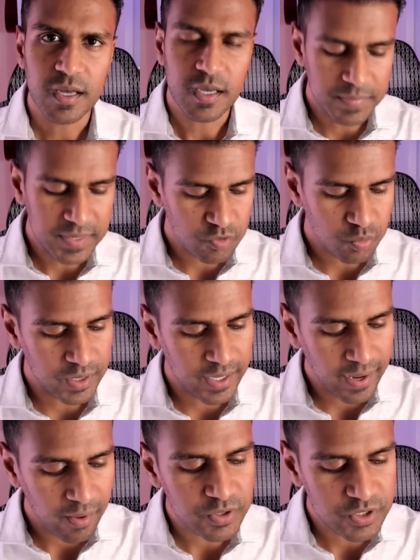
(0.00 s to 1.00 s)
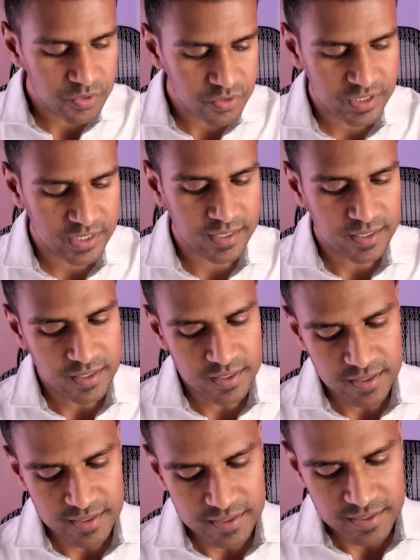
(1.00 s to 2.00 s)
It means we're now using
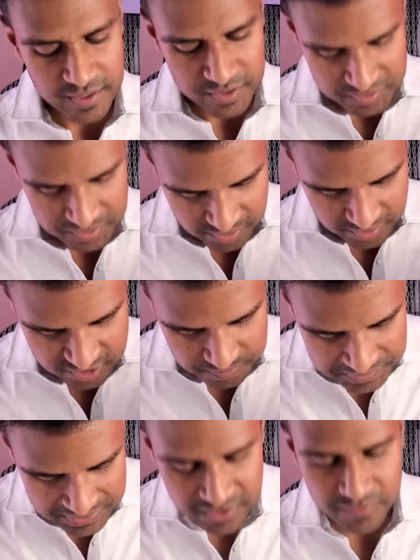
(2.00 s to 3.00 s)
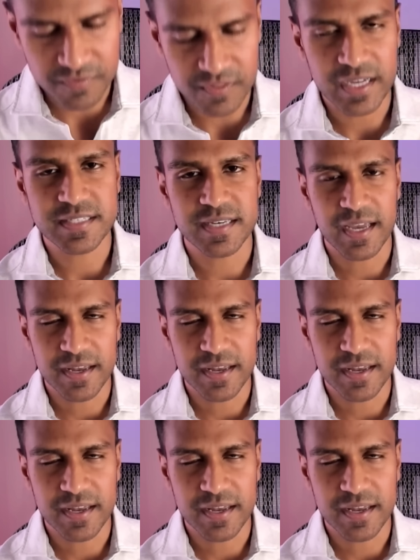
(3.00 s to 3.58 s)
the speed of light